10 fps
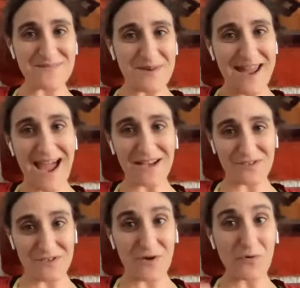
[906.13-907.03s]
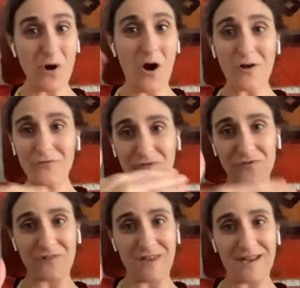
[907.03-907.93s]
but I actually think we're also
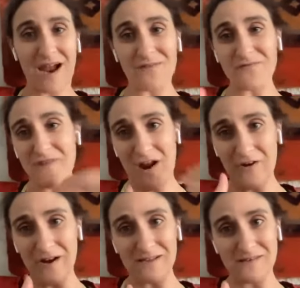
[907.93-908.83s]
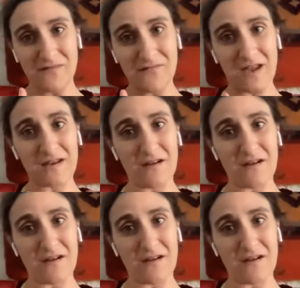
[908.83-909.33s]
seeing kind of variants of it in